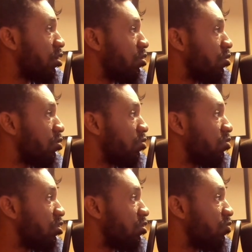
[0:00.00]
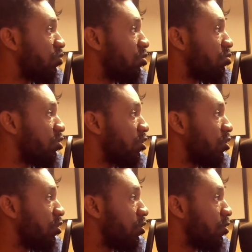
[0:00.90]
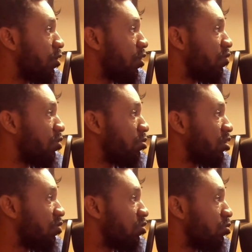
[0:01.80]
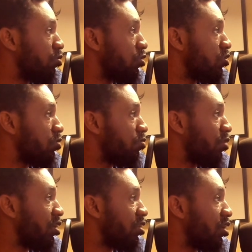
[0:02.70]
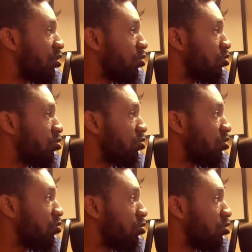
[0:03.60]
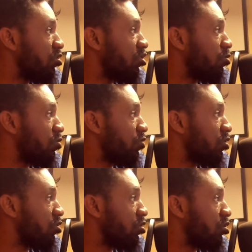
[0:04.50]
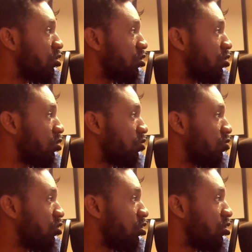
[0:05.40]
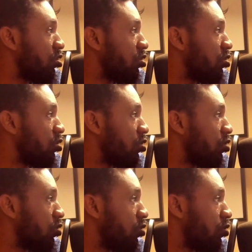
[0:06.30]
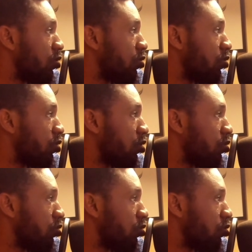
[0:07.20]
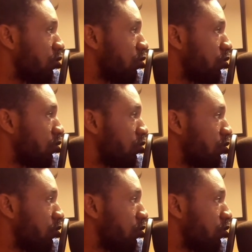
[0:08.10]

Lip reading: while reading from the environmental variable. Both bind and auto receive will use this prefix. Really? Okay, wait, hold on.